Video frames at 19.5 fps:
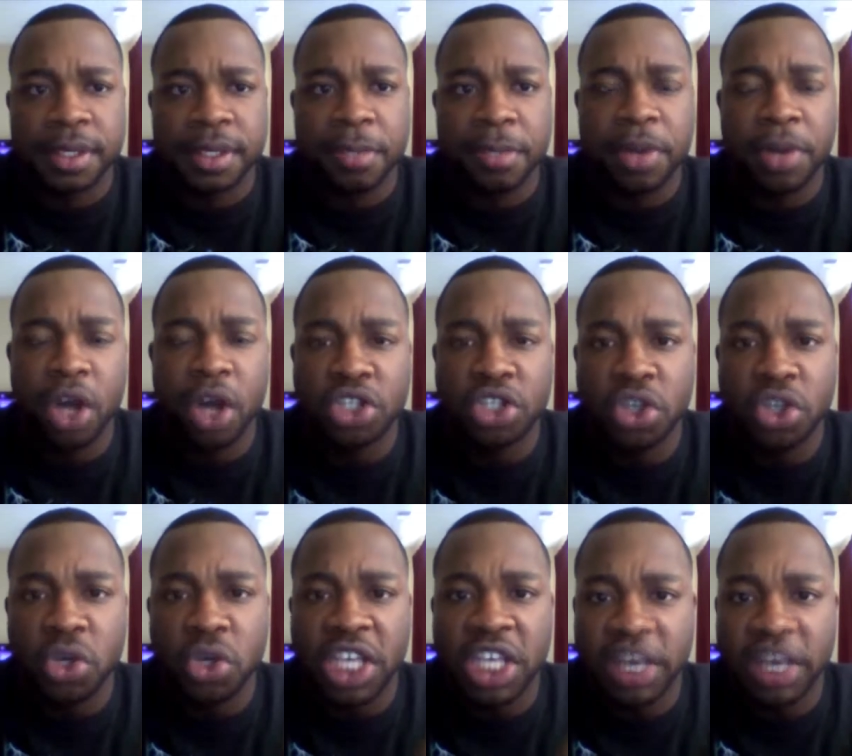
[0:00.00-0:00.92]
but
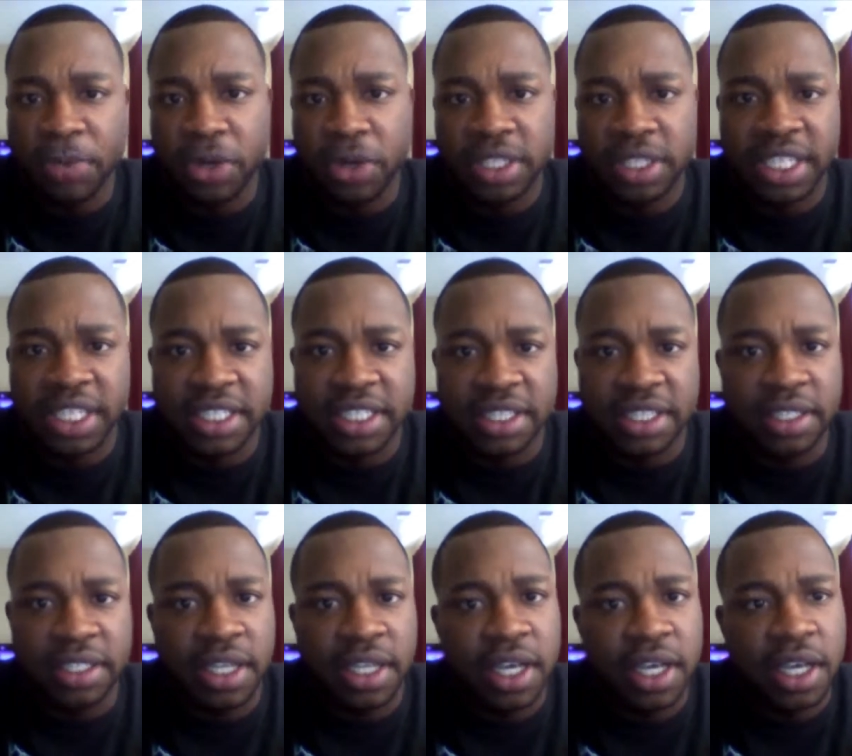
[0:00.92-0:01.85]
also keep your
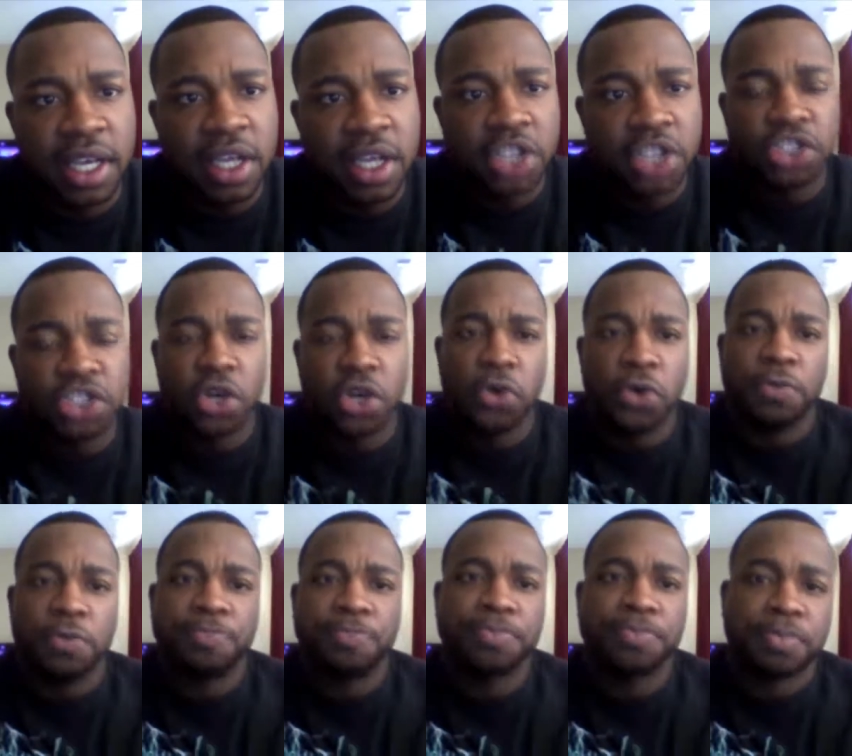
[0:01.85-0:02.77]
attention.
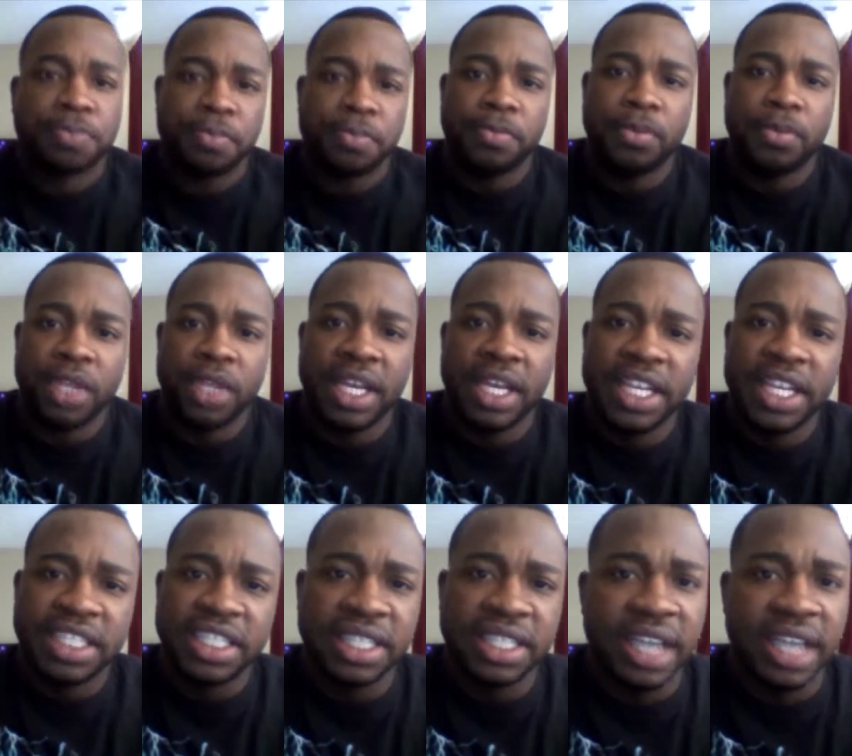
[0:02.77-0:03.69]
So
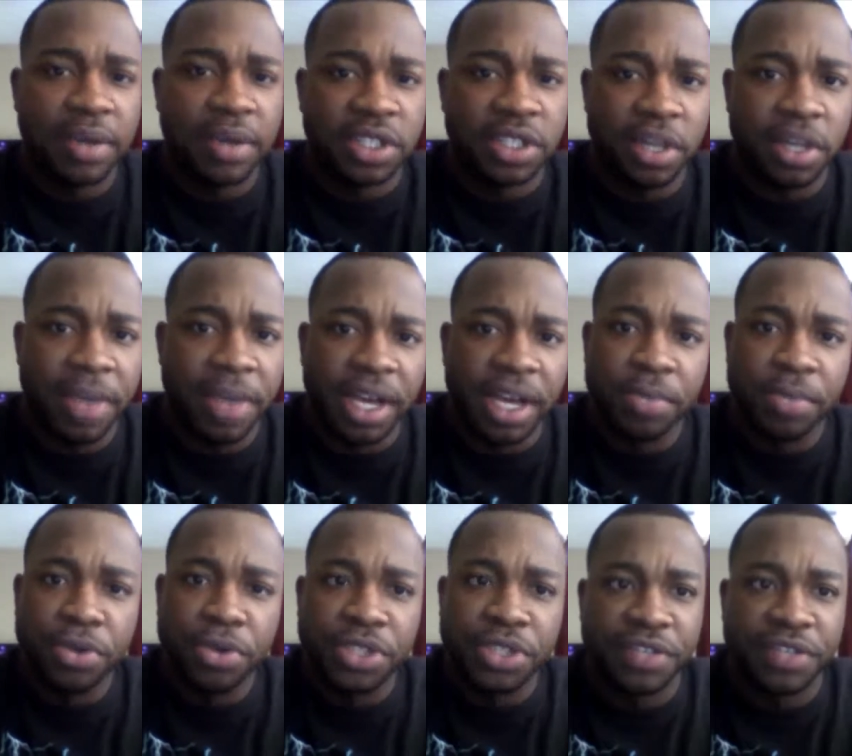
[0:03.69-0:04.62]
initially I was going to make a
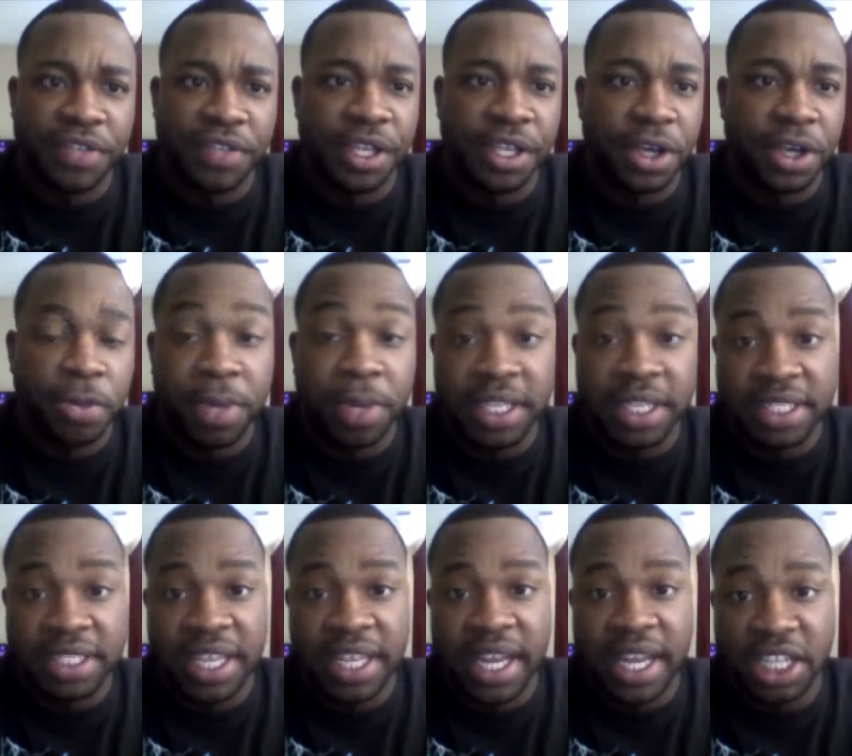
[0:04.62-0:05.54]
music video, but
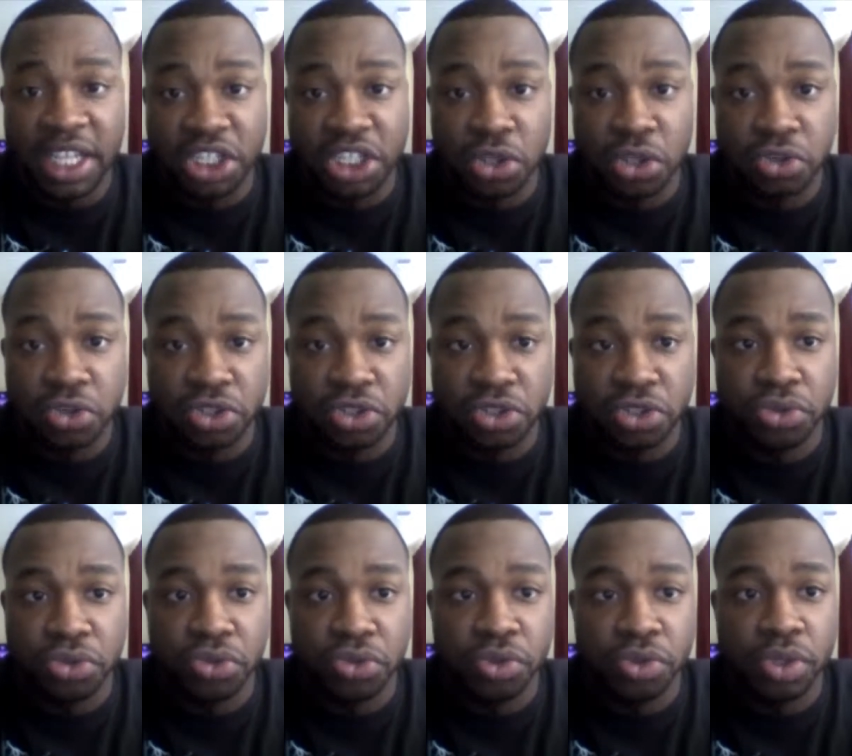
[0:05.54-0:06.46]
instead I chose
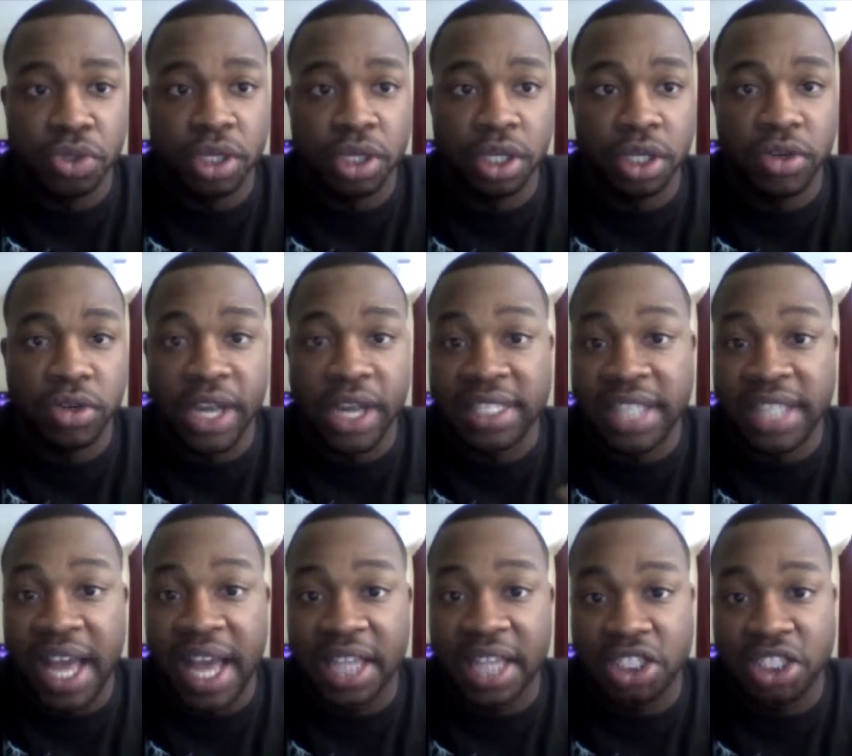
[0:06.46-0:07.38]
to create a
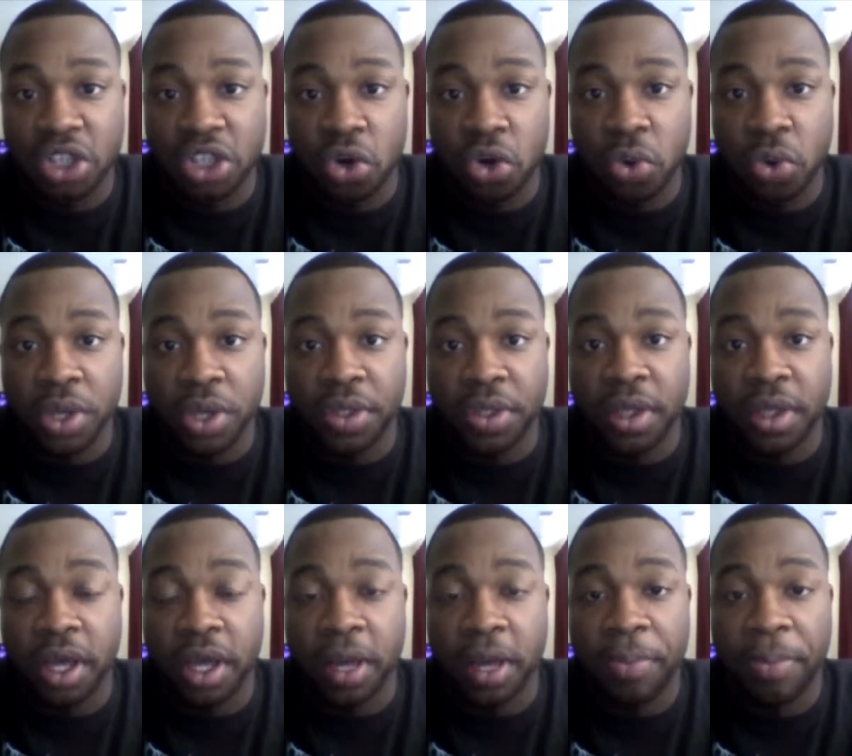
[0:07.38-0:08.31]
slideshow with
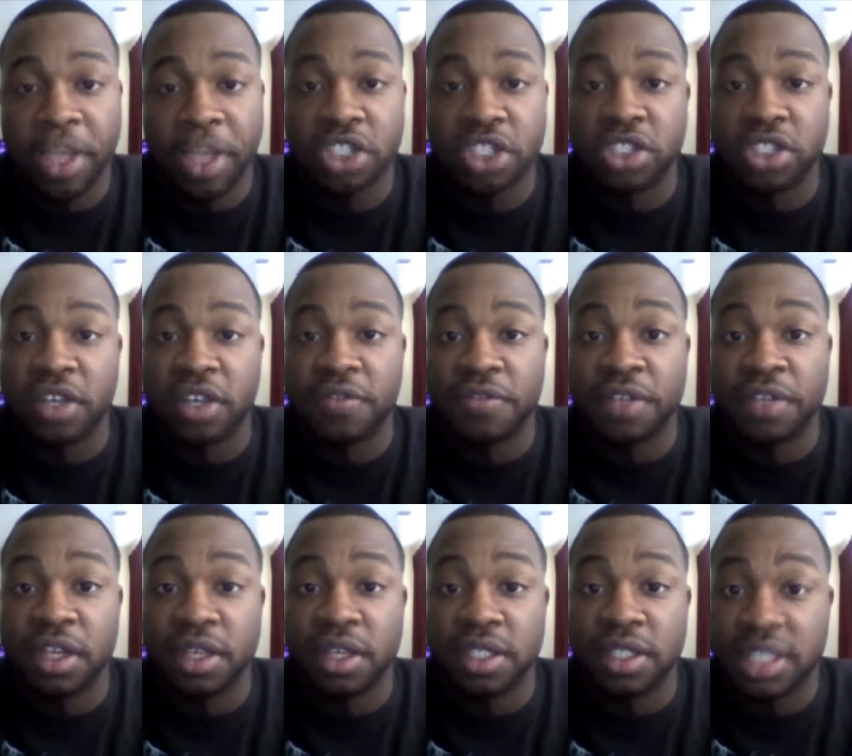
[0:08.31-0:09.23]
uh, pictures of
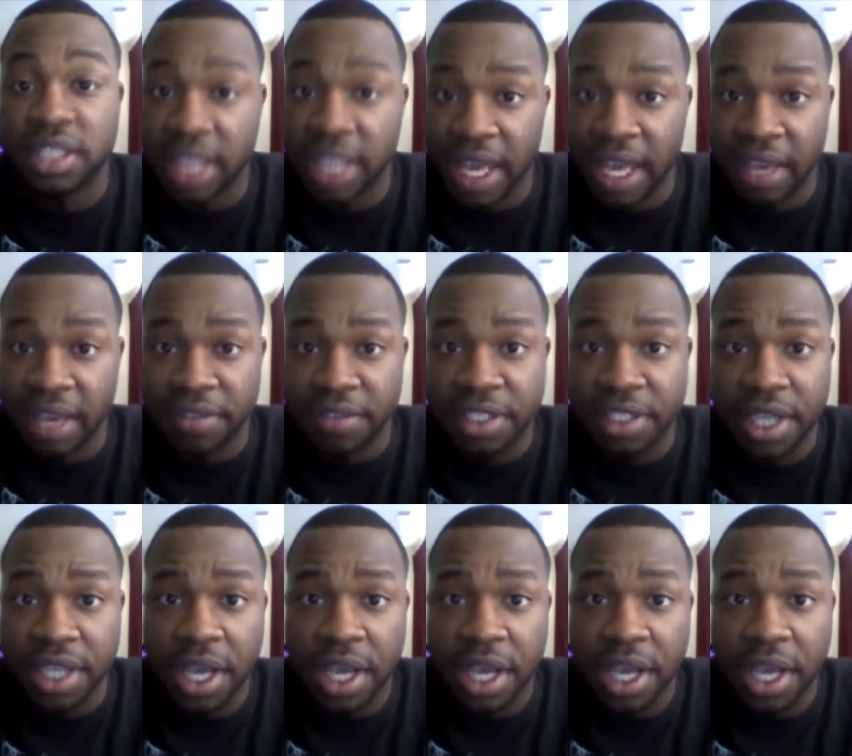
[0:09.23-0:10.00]
slaves